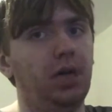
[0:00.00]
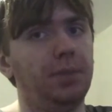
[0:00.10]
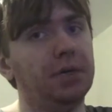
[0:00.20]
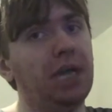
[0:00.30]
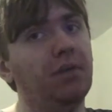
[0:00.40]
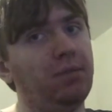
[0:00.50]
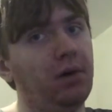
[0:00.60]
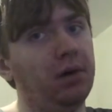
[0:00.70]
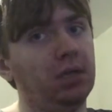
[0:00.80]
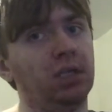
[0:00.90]
I'm okay with
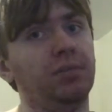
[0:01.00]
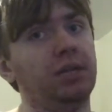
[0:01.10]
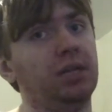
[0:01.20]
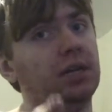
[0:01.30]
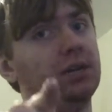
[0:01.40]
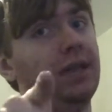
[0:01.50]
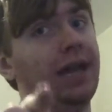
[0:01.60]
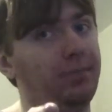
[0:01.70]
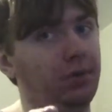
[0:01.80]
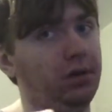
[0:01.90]
personal, but not
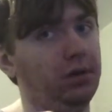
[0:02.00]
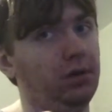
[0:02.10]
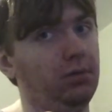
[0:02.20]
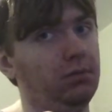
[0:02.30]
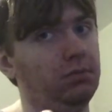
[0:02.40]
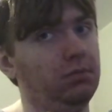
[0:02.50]
that personal.